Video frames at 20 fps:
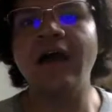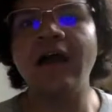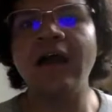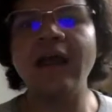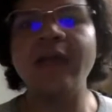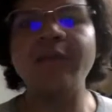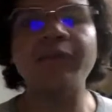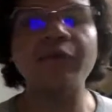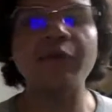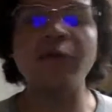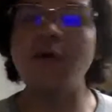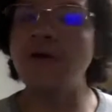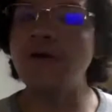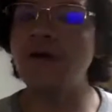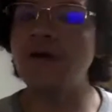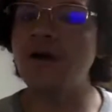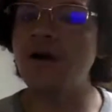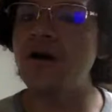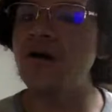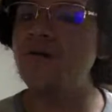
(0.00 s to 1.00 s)

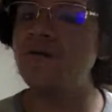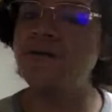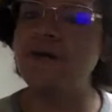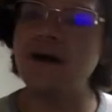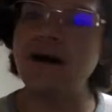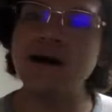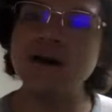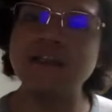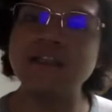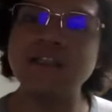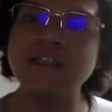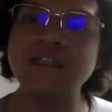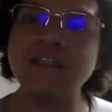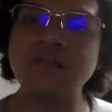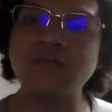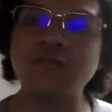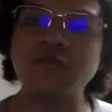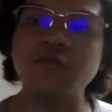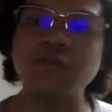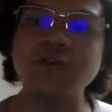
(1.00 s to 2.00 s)
April of
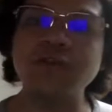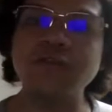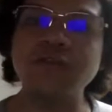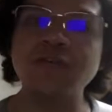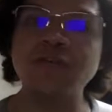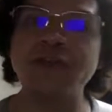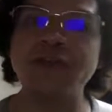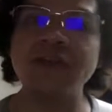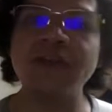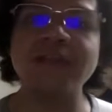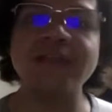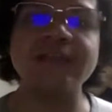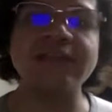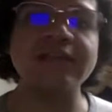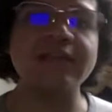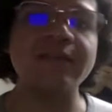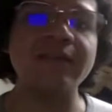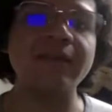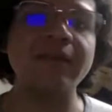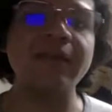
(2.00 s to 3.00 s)
2020, since
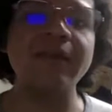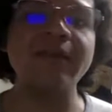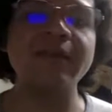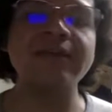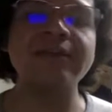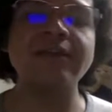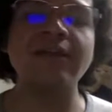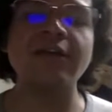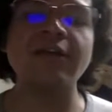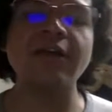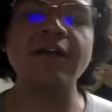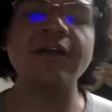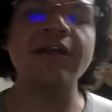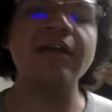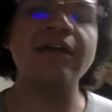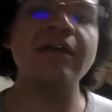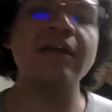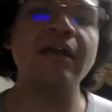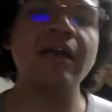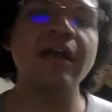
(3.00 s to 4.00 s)
the pandemic started,
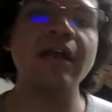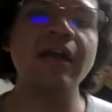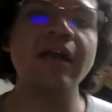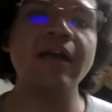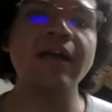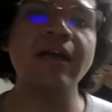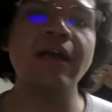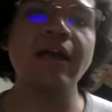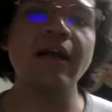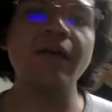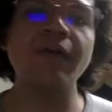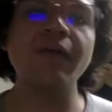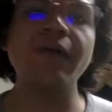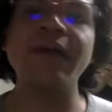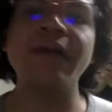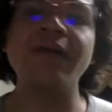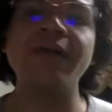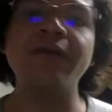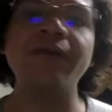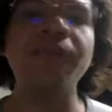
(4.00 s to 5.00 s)
and we
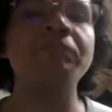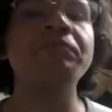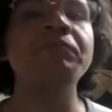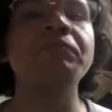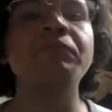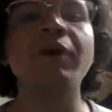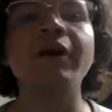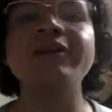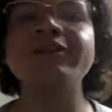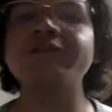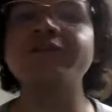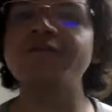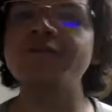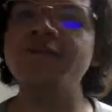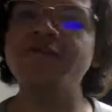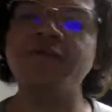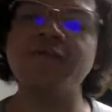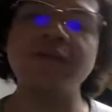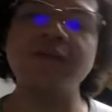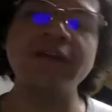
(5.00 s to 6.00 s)
have a bunch of
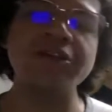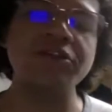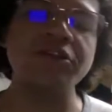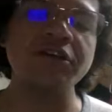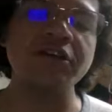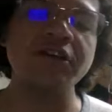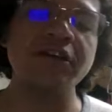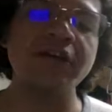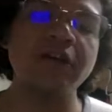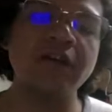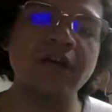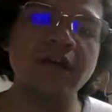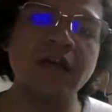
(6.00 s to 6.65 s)
information,